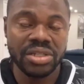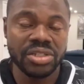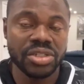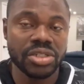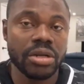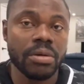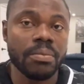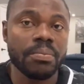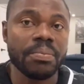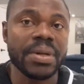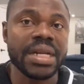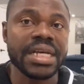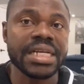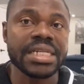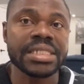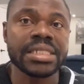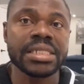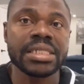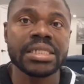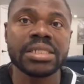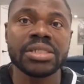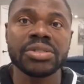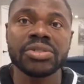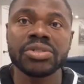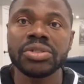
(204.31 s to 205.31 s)
In some
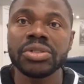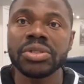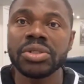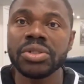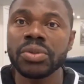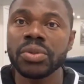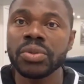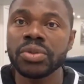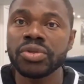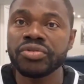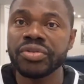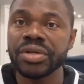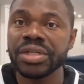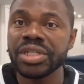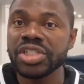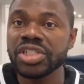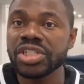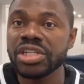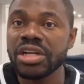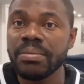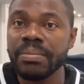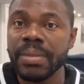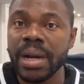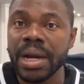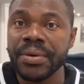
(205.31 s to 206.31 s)
places, your
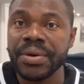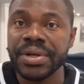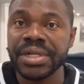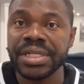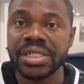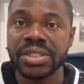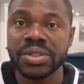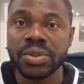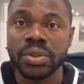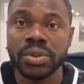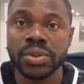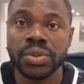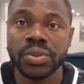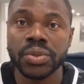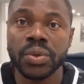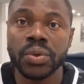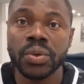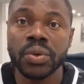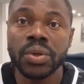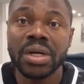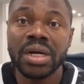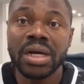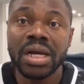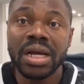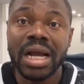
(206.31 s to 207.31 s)
traditional marriage is
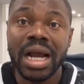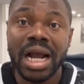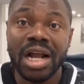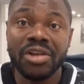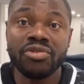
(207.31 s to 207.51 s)
also